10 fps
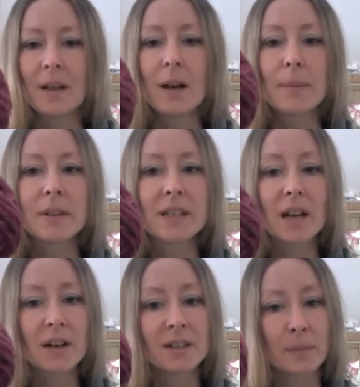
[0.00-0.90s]
But the
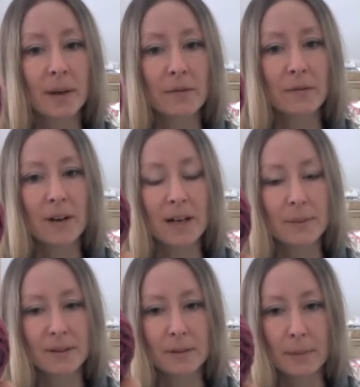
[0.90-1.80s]
yarn is by Fiber
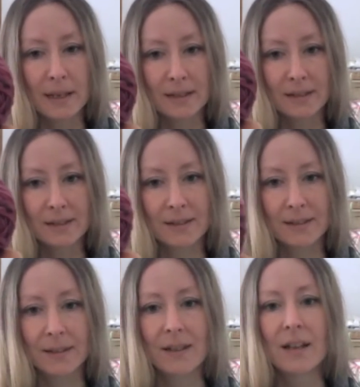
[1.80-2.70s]
Space.
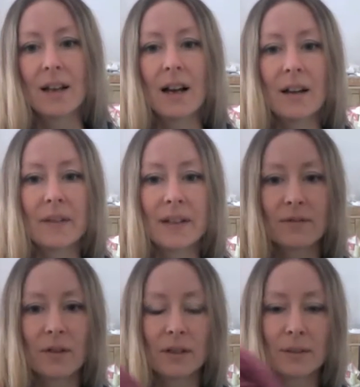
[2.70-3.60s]
And they've
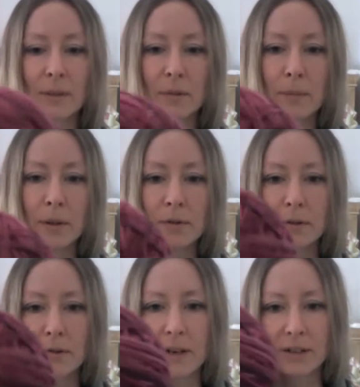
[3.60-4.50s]
got the most beautiful
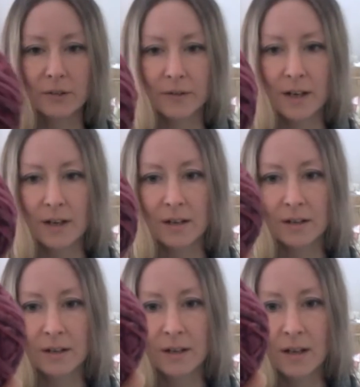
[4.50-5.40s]
range of yarn.
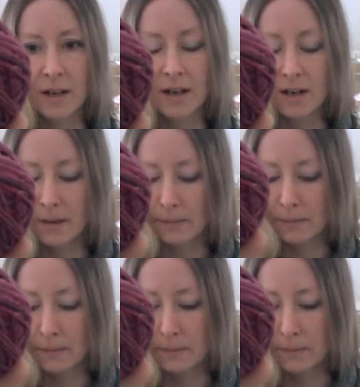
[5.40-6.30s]

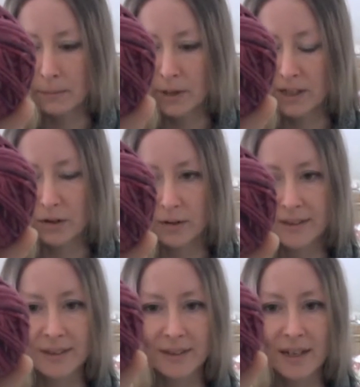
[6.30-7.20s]
Pretty sure
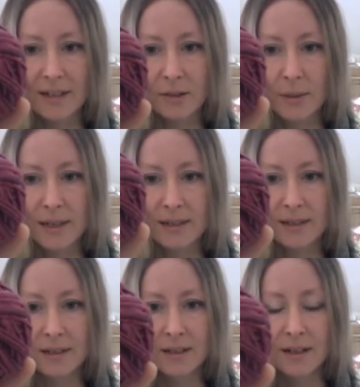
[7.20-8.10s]
this is a lace weight.
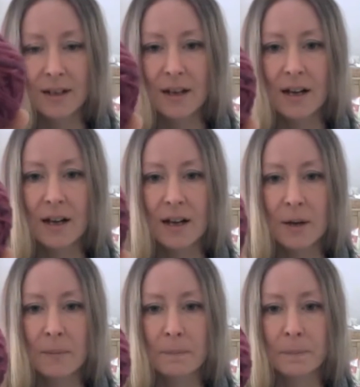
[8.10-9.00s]

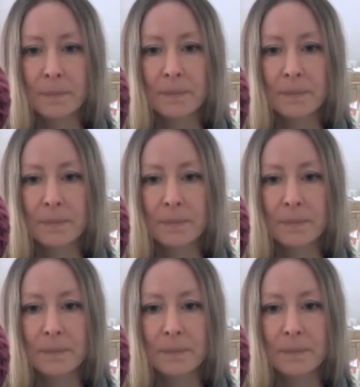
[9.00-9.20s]
You